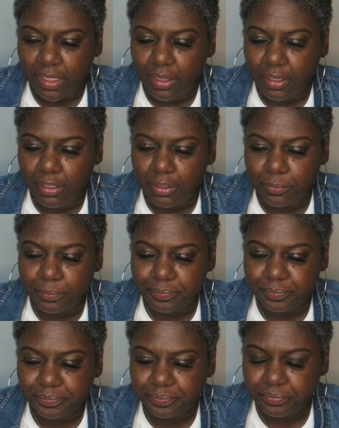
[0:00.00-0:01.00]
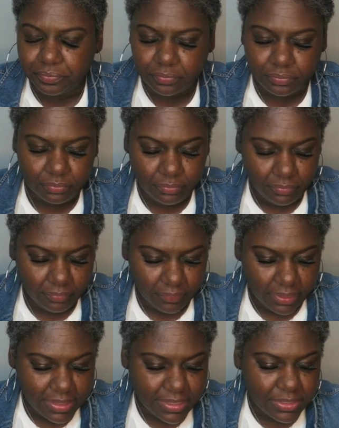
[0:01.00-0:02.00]
Um,
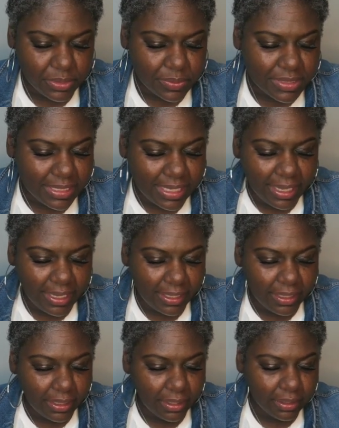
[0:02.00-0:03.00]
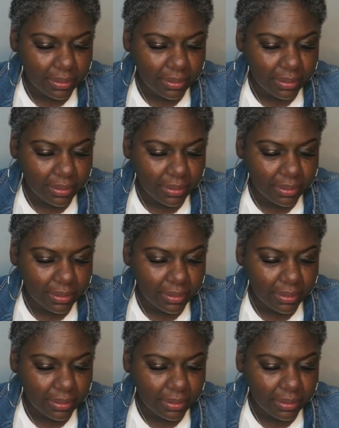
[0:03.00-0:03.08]
so today,